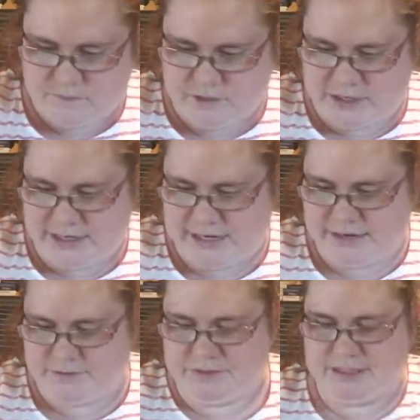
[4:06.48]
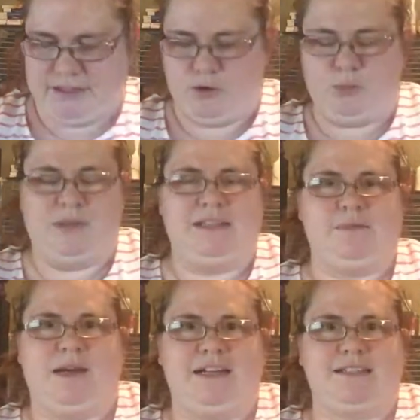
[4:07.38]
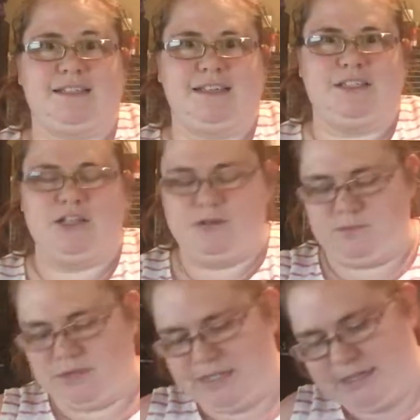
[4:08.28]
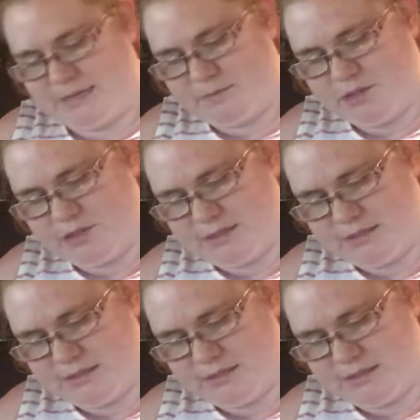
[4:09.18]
Very carefully open this box because I don't want to damage the